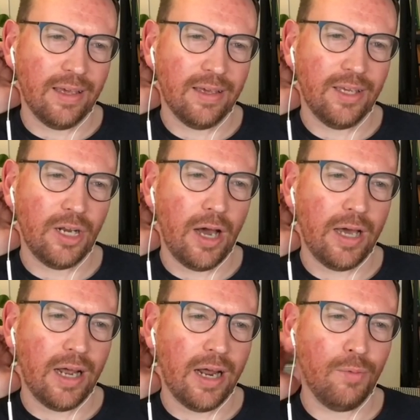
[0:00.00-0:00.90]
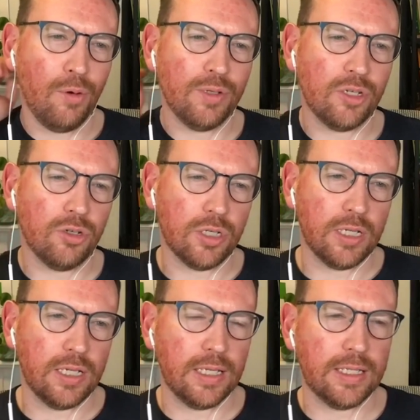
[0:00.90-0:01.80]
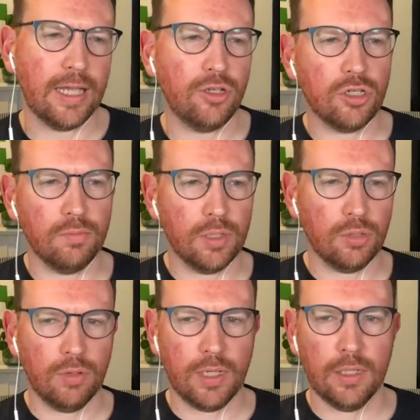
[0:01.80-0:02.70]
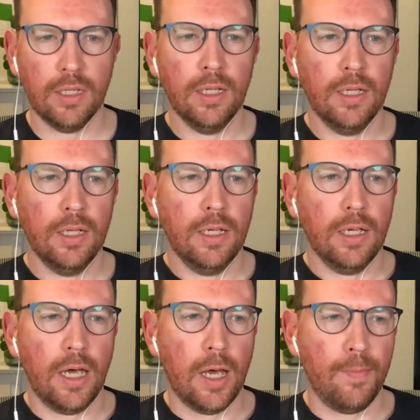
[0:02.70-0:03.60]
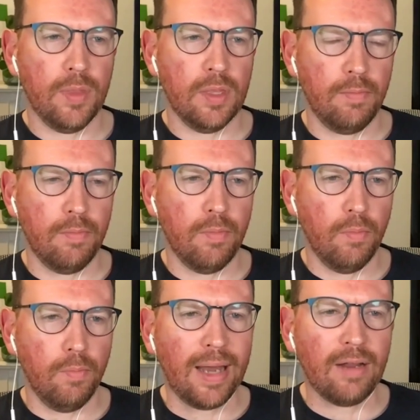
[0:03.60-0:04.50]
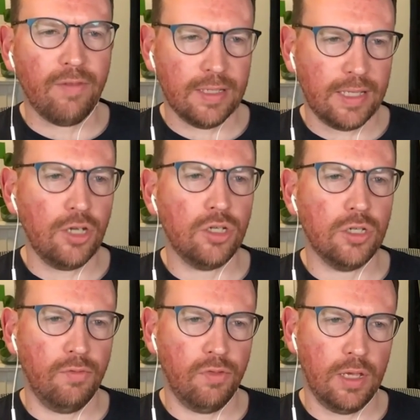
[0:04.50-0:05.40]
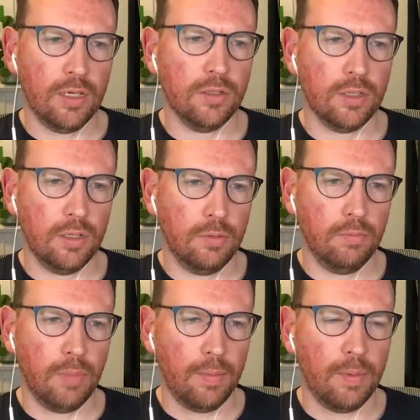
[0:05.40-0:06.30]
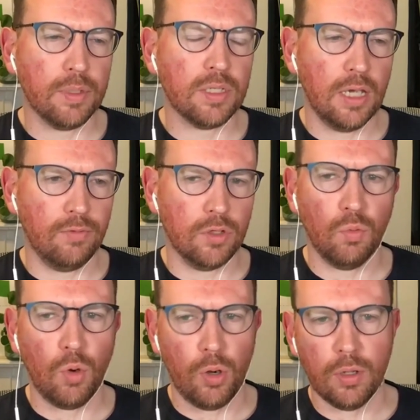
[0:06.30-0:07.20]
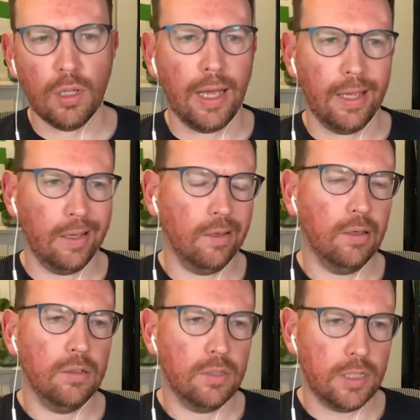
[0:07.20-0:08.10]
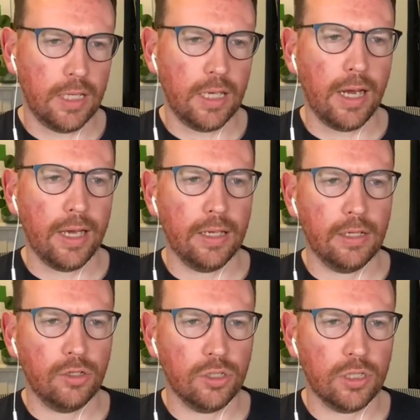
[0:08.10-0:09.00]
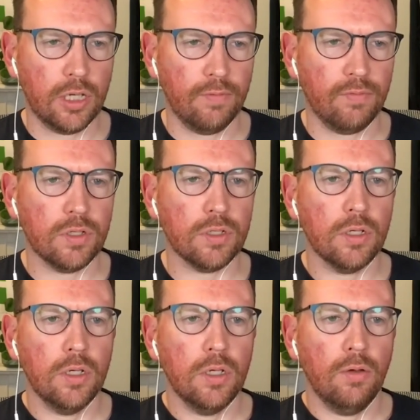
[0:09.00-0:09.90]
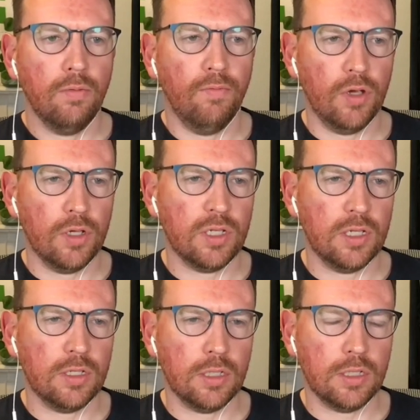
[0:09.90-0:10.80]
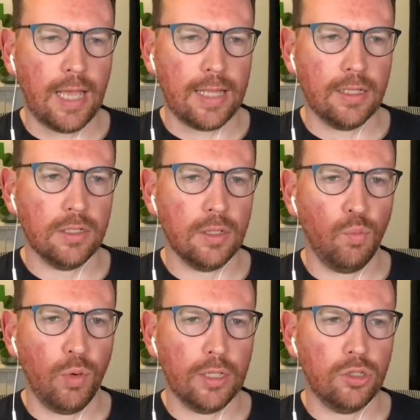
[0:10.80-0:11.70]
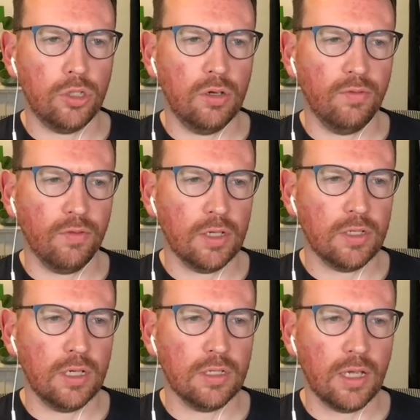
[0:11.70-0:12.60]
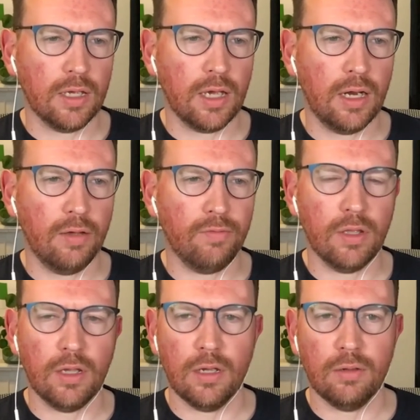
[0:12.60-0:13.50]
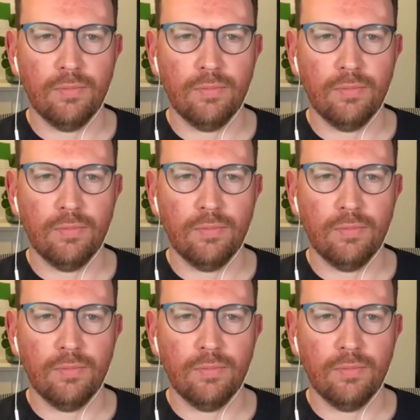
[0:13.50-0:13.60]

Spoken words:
I'm always interested in the tension between the manifestation of things that might be perceived as woke, like DEI initiatives, versus the sense in which universities are kind of the